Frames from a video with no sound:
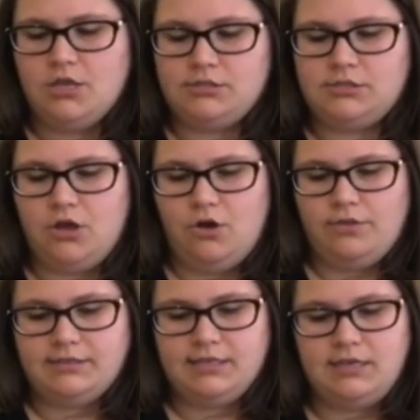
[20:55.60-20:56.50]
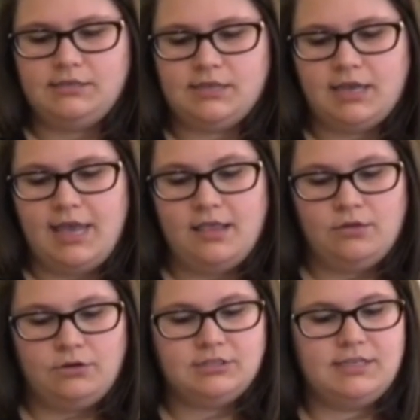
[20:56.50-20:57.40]
So this is, again,
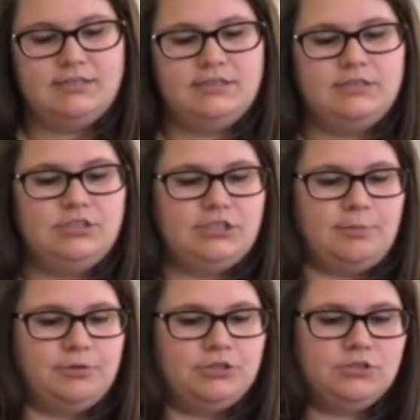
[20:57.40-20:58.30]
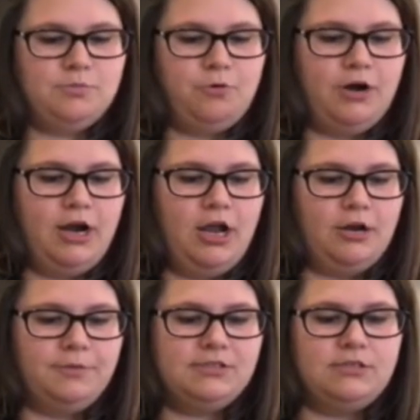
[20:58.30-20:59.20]
Lorna's Laces, Shepherd Sport,
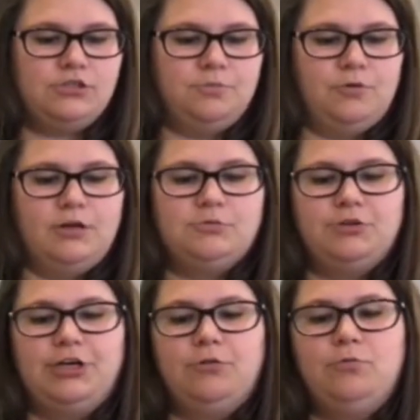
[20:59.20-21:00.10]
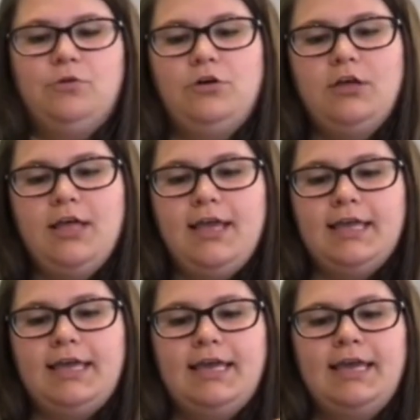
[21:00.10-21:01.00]
100% superwash merino wool.
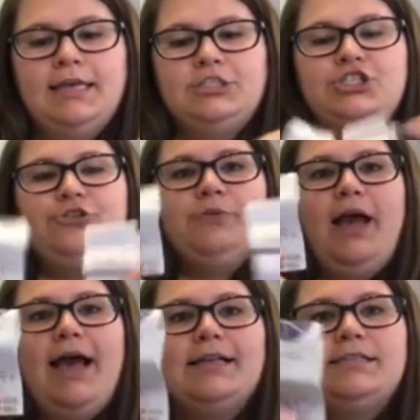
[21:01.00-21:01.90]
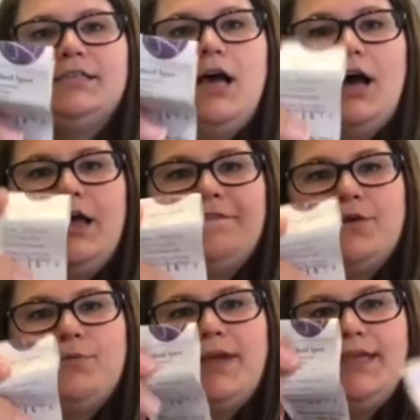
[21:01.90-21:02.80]
And you had, if
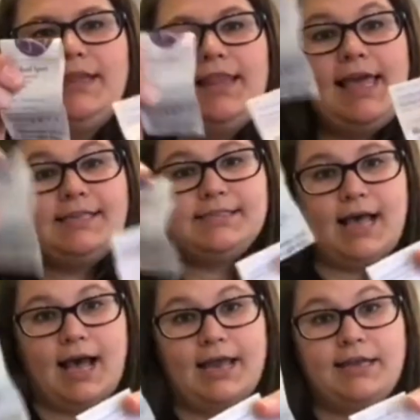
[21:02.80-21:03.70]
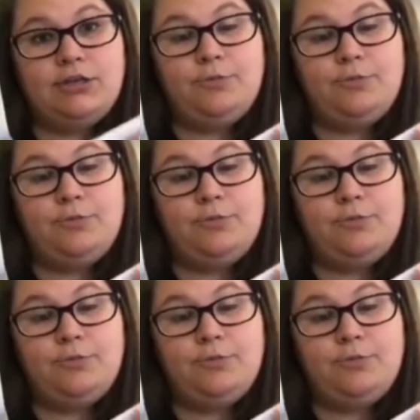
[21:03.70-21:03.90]
you went light side,